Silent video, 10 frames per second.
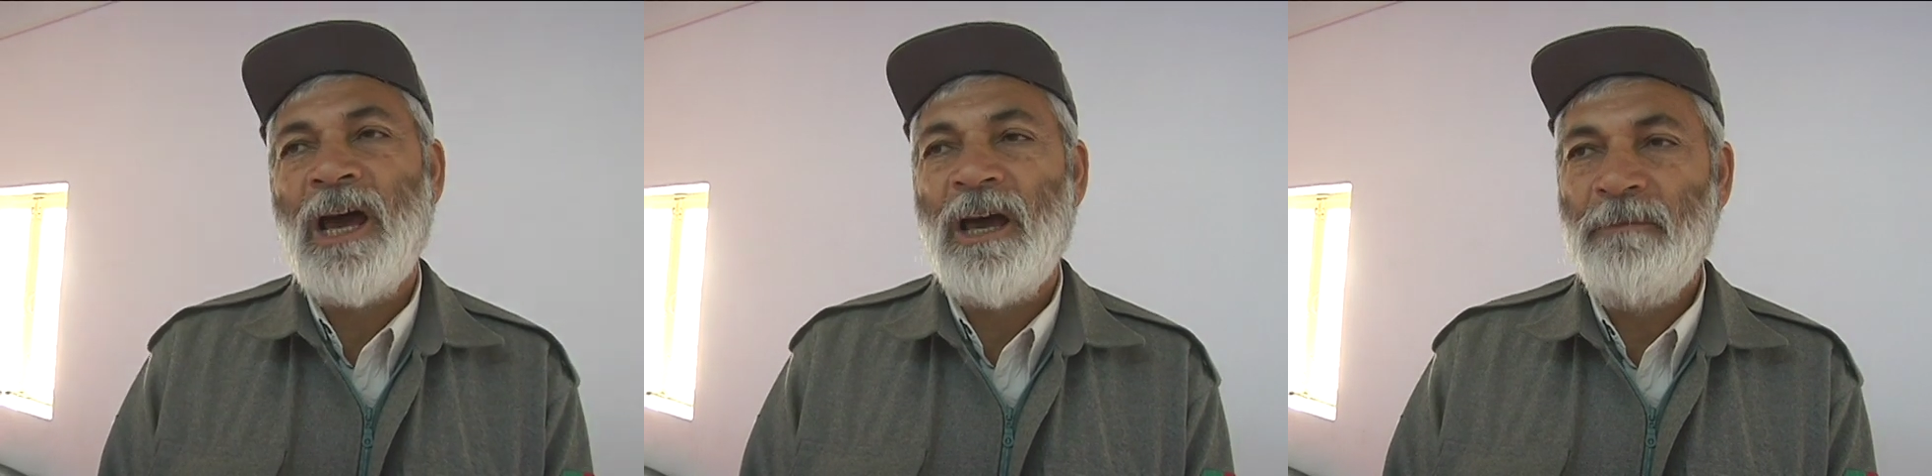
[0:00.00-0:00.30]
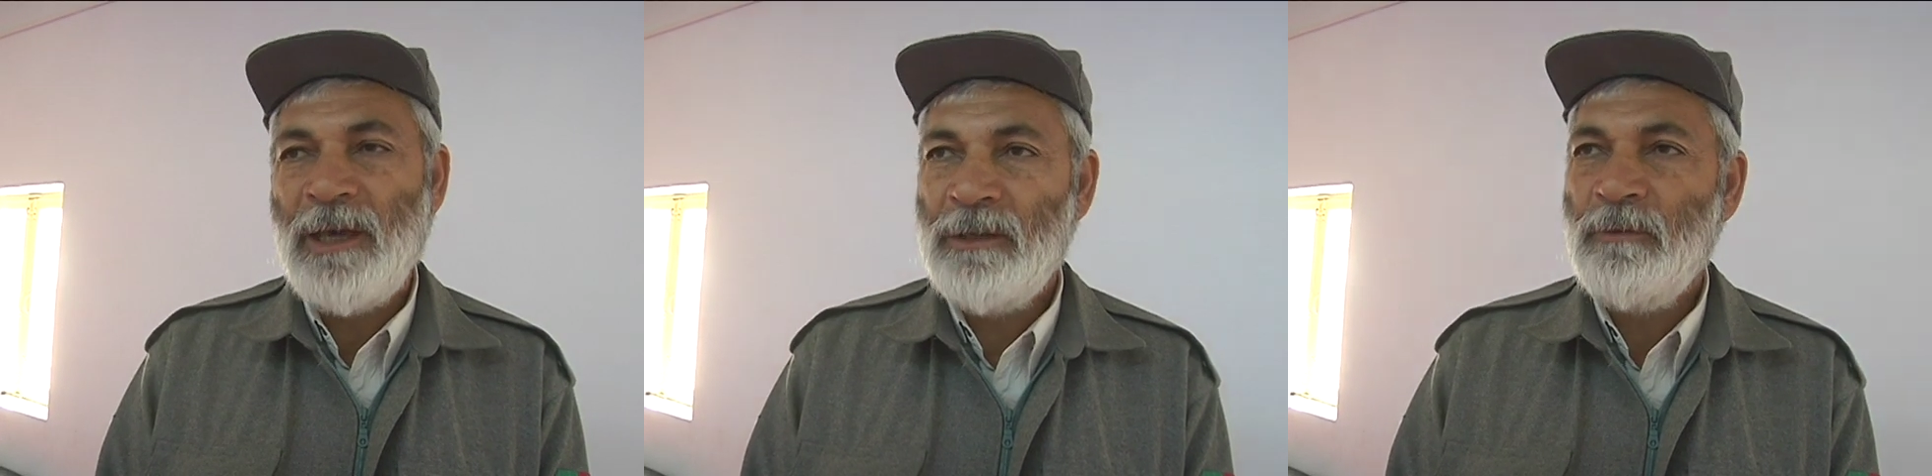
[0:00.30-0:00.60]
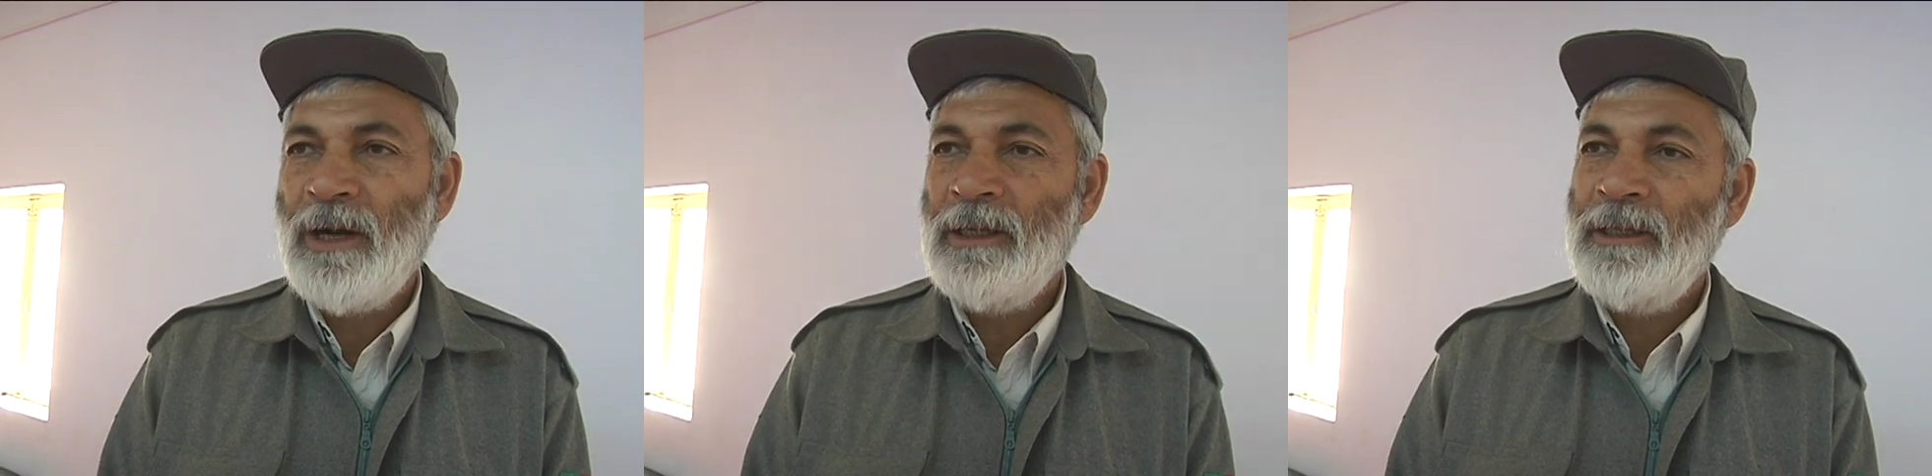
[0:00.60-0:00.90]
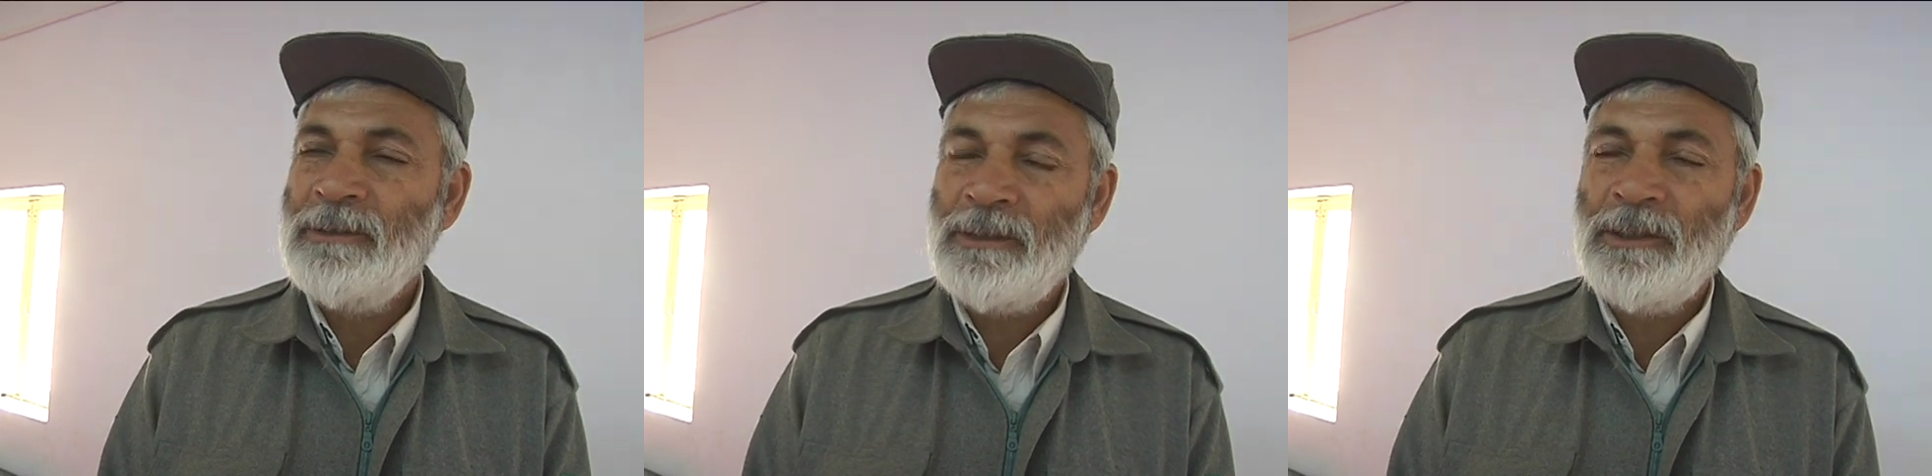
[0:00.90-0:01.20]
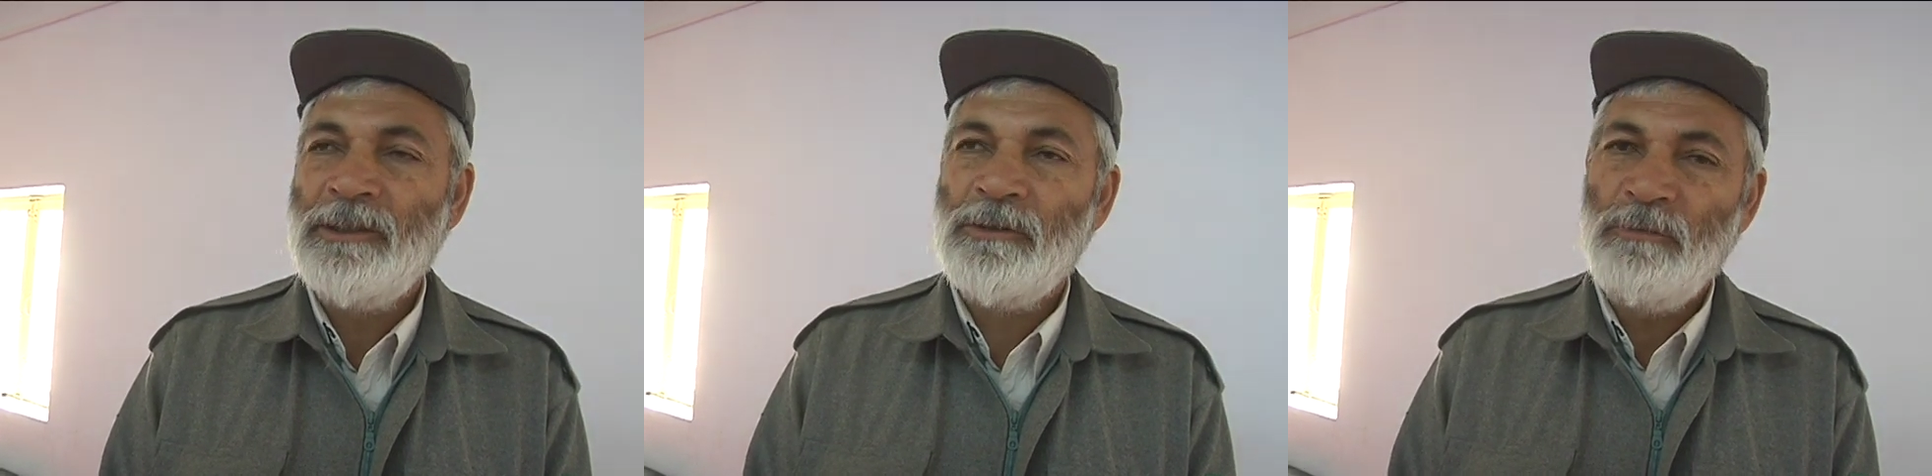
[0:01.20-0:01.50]
We need to learn these
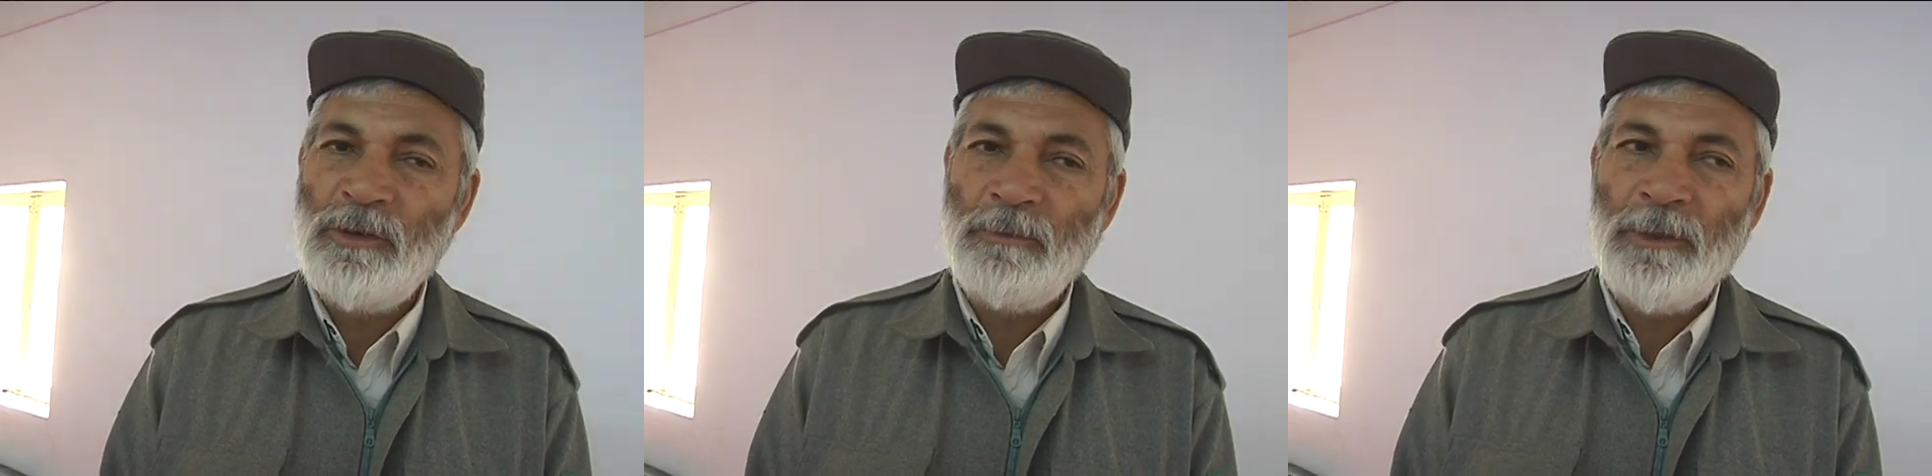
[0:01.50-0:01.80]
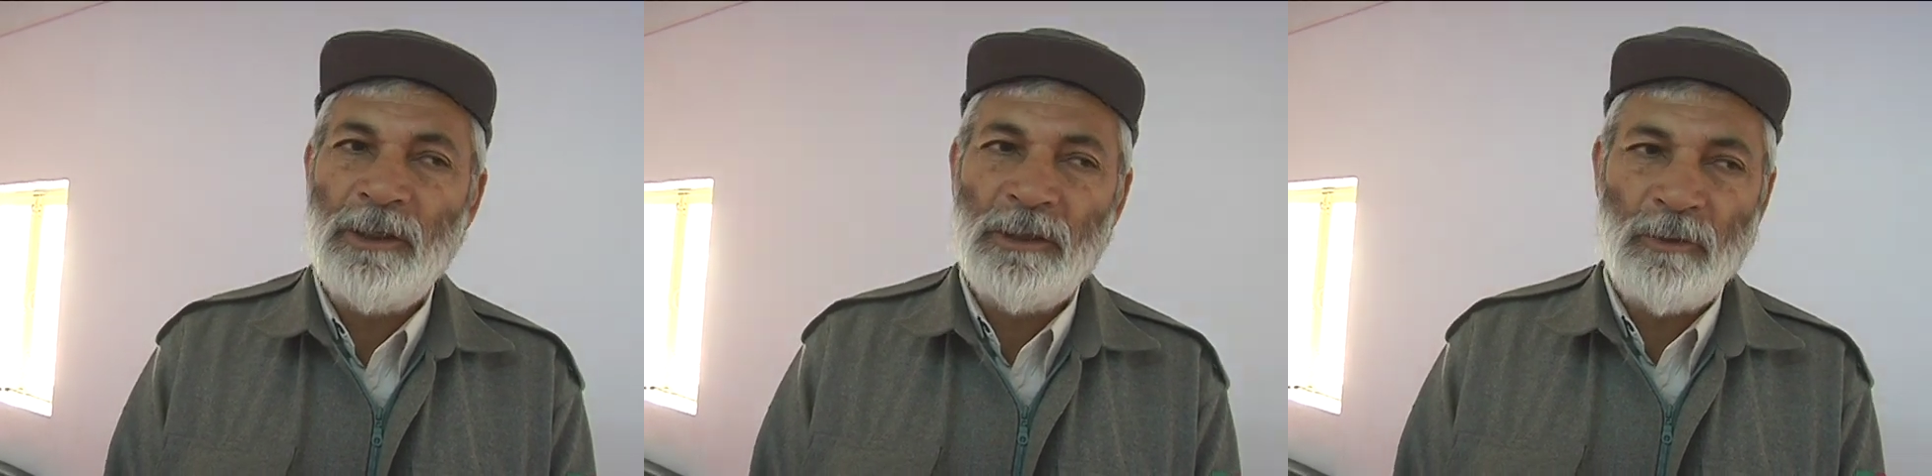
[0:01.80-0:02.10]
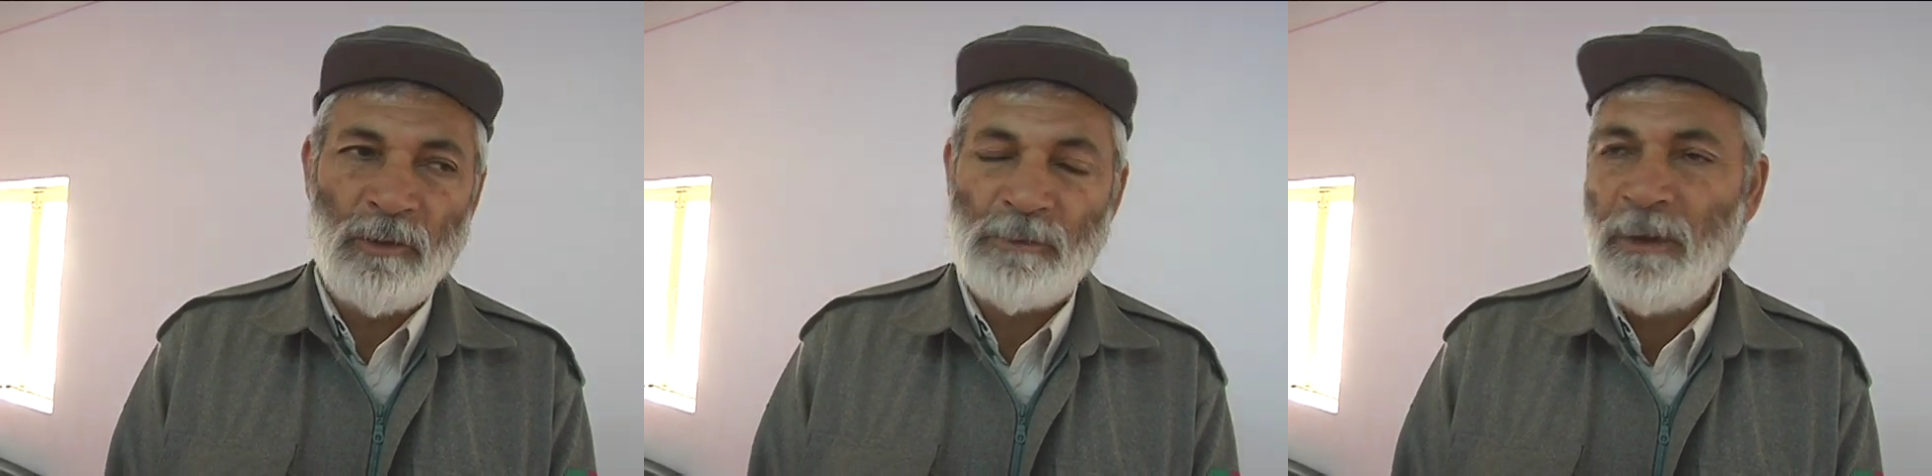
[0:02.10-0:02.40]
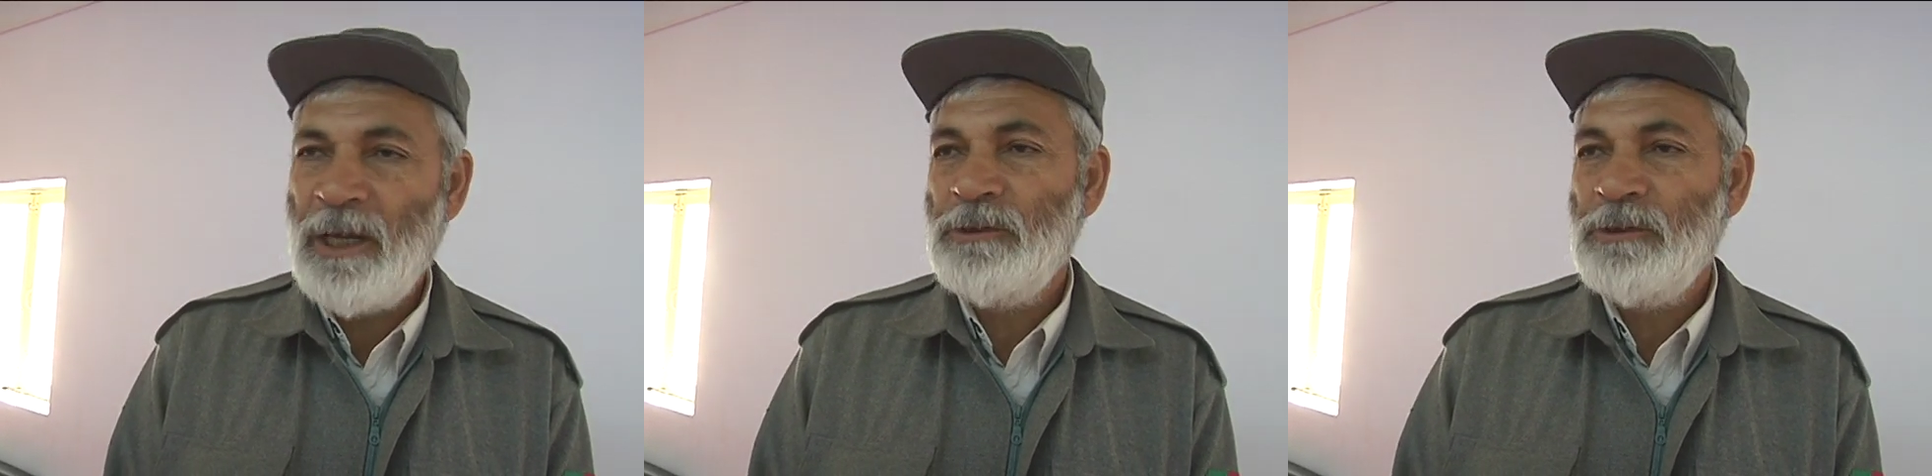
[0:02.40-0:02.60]
things because we are uh,